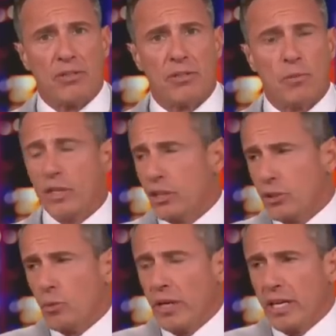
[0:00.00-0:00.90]
What
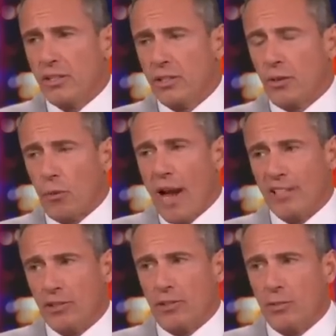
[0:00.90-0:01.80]
is
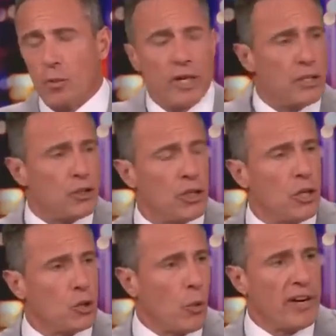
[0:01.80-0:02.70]
Threads? What is
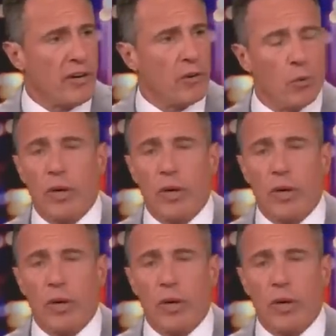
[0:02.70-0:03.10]
Twitter? What